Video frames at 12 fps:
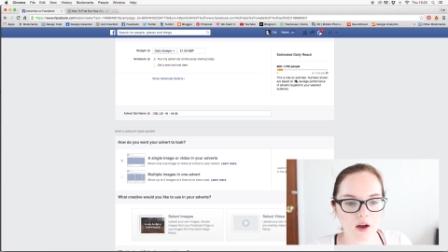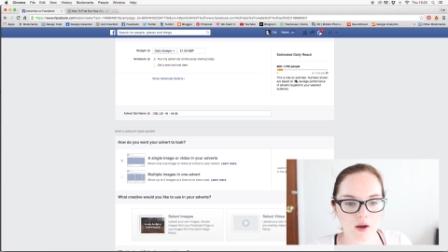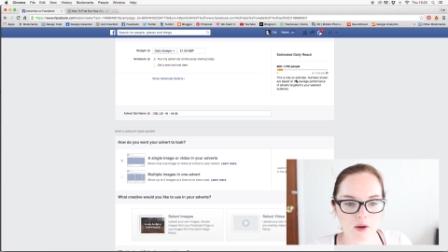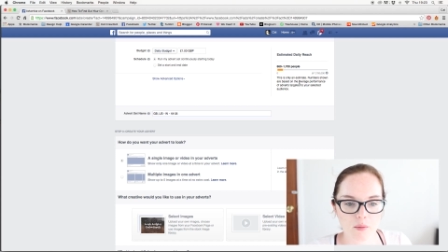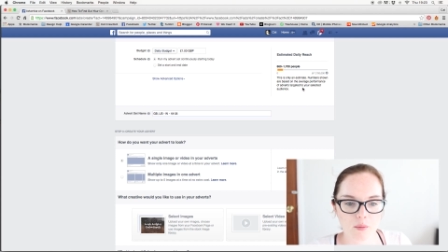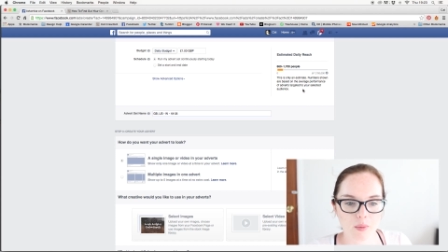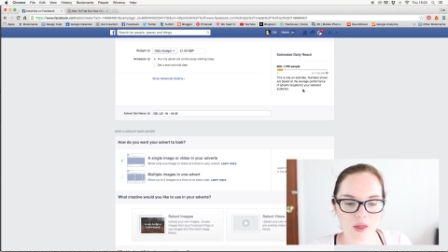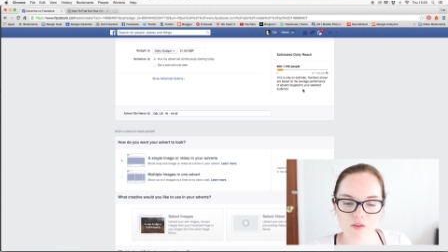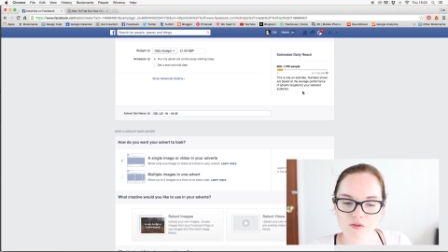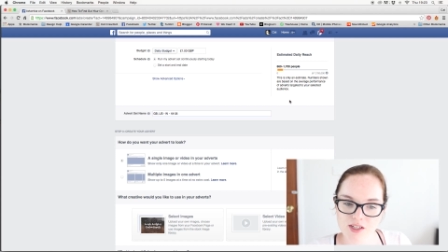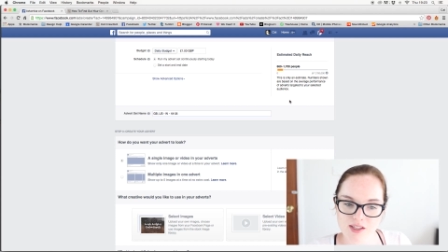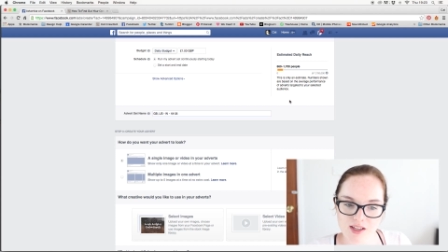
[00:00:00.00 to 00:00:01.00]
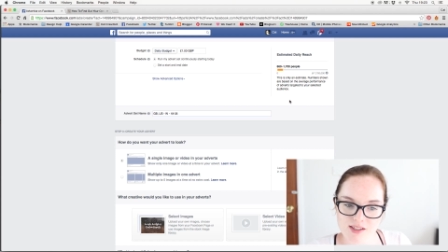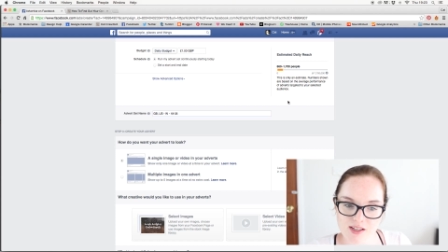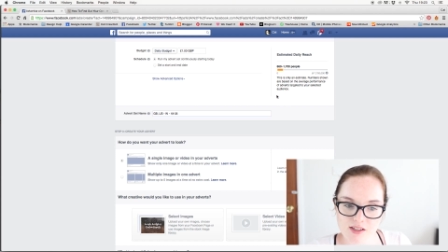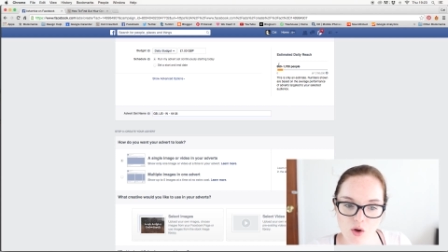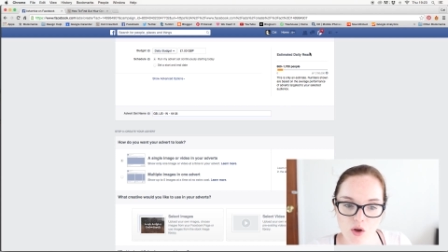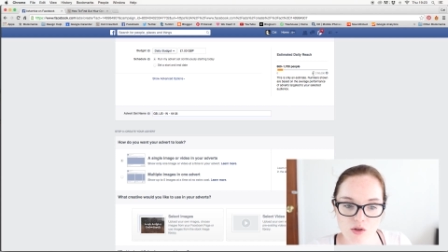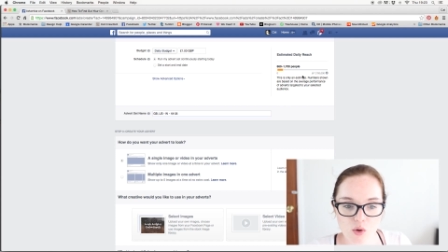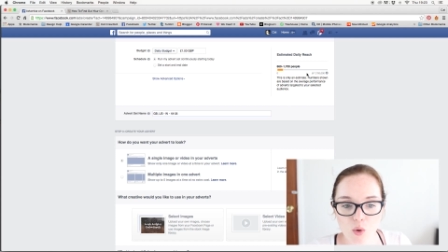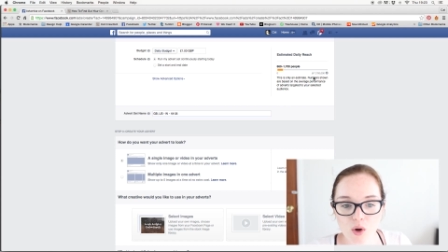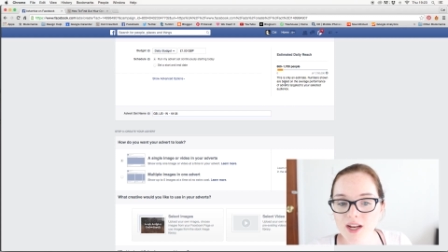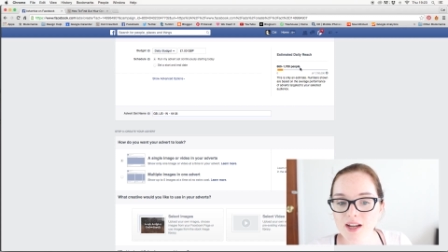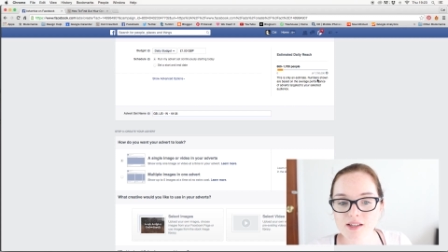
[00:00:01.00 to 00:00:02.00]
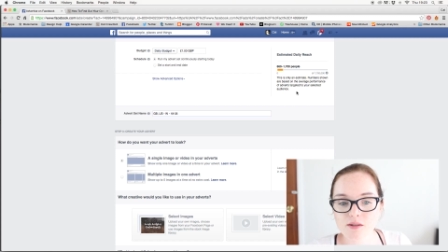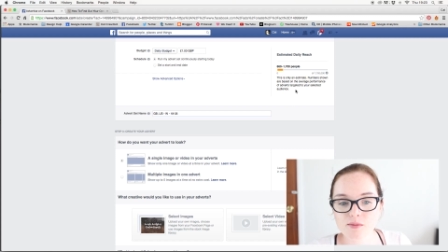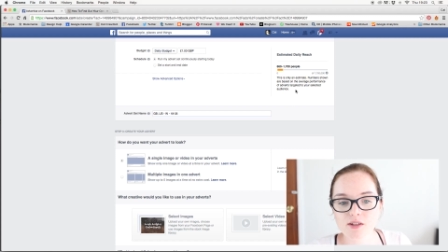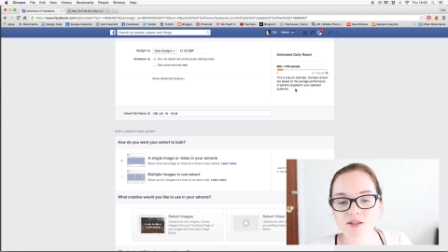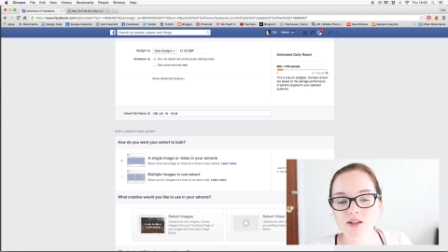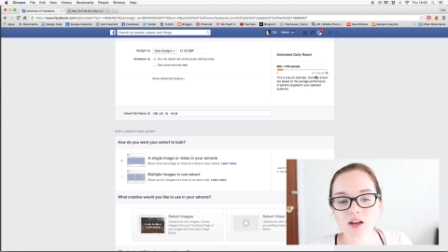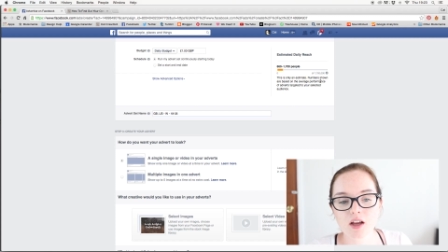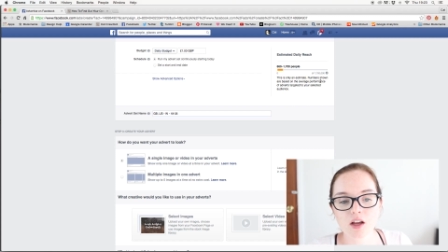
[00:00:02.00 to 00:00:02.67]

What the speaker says: But obviously it's only an estimate.